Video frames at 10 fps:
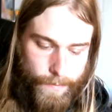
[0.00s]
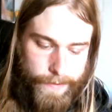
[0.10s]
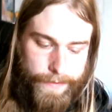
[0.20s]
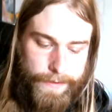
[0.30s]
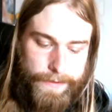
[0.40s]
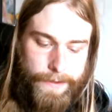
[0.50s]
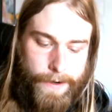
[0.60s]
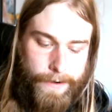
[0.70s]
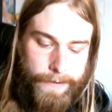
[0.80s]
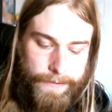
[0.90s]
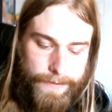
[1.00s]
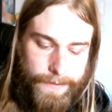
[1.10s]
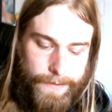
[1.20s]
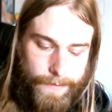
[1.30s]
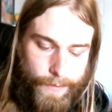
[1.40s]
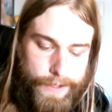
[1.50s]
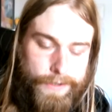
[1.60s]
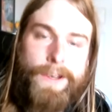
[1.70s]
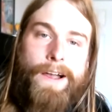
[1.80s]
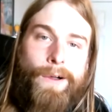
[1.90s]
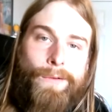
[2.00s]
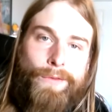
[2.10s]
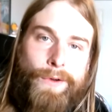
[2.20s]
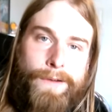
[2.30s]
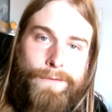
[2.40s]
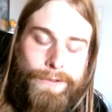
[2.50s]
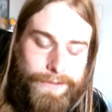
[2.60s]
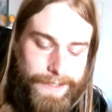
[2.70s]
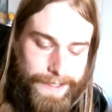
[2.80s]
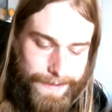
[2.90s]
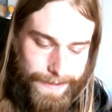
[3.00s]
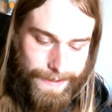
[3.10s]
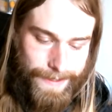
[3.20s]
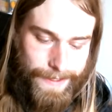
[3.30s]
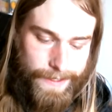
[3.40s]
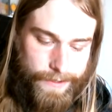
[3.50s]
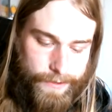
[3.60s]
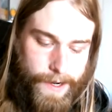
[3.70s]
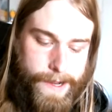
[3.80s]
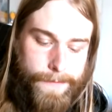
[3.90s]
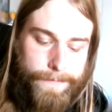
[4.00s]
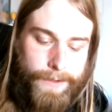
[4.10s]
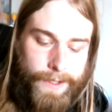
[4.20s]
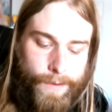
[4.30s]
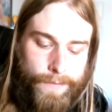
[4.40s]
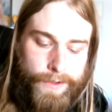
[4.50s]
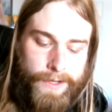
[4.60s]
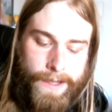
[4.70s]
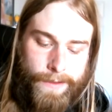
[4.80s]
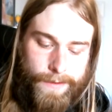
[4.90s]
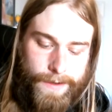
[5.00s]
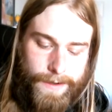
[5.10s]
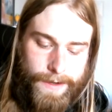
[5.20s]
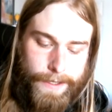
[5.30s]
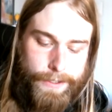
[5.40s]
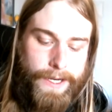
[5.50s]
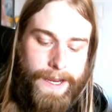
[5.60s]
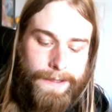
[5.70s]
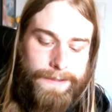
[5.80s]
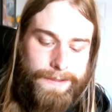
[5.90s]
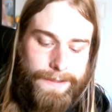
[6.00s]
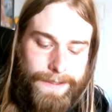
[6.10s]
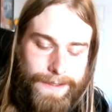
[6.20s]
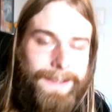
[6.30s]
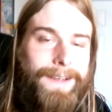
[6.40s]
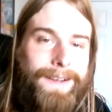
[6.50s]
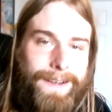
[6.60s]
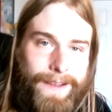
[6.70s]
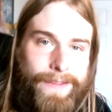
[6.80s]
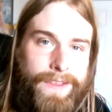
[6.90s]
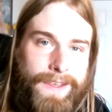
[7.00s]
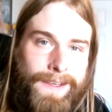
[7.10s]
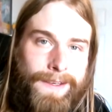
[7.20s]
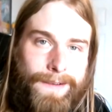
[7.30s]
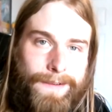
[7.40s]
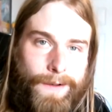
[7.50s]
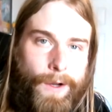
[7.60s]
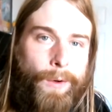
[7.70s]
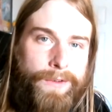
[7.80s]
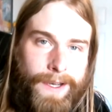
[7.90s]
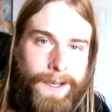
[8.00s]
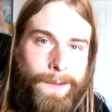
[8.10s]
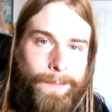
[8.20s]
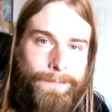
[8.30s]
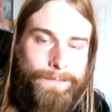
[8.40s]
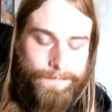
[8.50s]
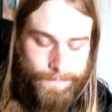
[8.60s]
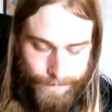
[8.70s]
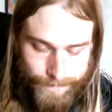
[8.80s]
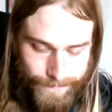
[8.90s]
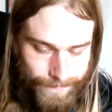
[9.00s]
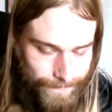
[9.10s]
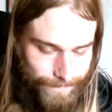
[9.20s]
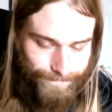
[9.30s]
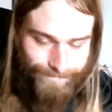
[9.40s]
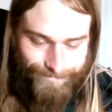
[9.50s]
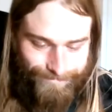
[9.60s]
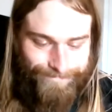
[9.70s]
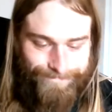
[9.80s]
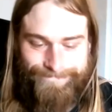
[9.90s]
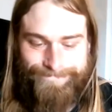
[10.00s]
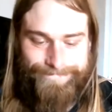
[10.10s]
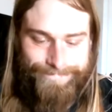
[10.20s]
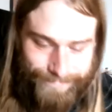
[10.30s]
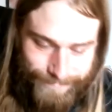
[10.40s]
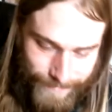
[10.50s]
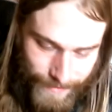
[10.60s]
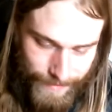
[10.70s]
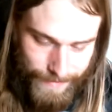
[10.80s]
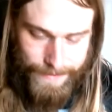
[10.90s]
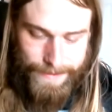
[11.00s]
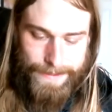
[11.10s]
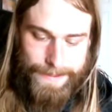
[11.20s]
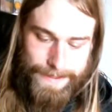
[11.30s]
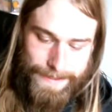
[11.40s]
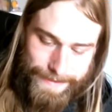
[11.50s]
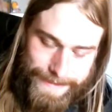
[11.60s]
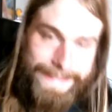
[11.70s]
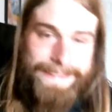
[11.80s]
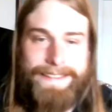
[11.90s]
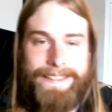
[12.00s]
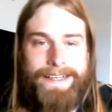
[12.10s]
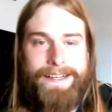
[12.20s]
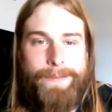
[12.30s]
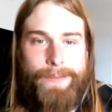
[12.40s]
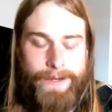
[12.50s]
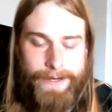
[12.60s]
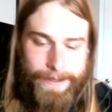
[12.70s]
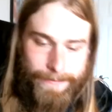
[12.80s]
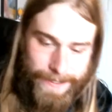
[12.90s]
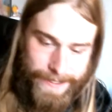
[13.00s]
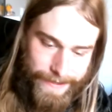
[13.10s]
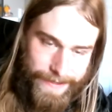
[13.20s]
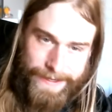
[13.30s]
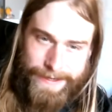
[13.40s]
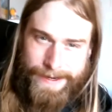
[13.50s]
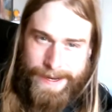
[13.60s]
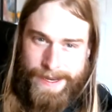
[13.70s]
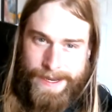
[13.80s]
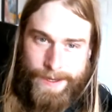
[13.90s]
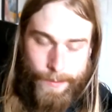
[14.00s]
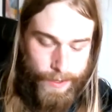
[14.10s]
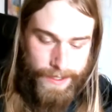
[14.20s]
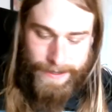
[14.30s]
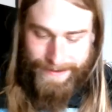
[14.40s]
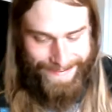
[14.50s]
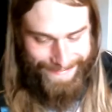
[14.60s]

with the stars we shall forever sit, triumphing over death and chance and thee, O time. Knocks it out of the park. What do you think? An A, a B?